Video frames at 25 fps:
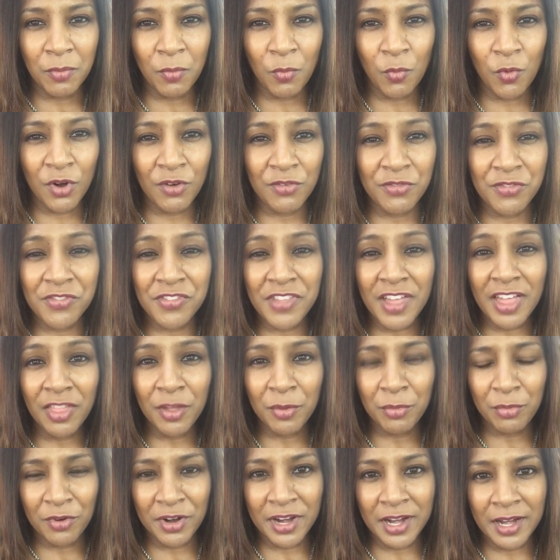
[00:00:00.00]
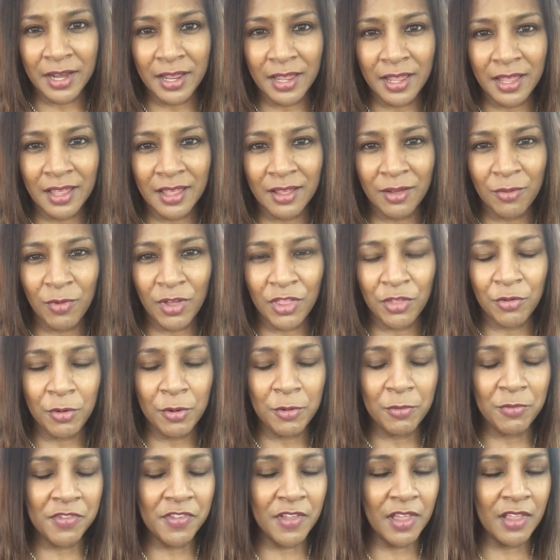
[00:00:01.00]
worth celebrating, whether
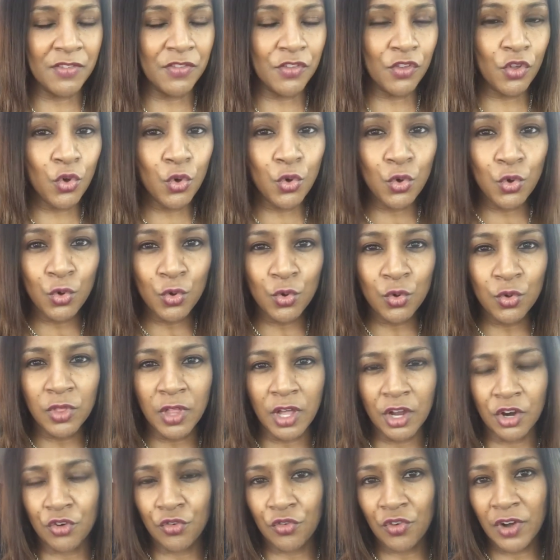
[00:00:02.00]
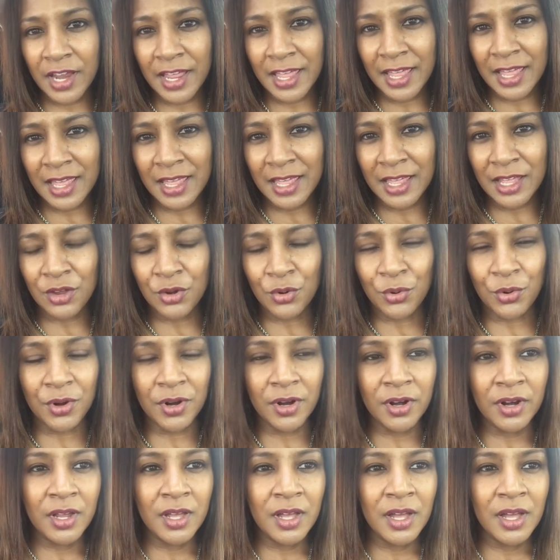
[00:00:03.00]
it was at school, a grade, or